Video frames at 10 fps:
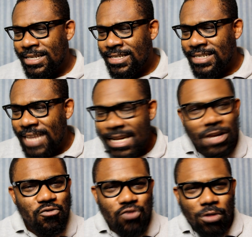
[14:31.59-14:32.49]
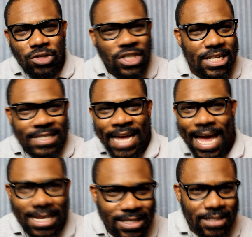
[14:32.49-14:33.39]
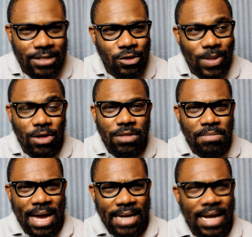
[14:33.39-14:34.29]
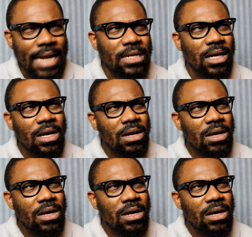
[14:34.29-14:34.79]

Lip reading: sending raunchy texts to another man, and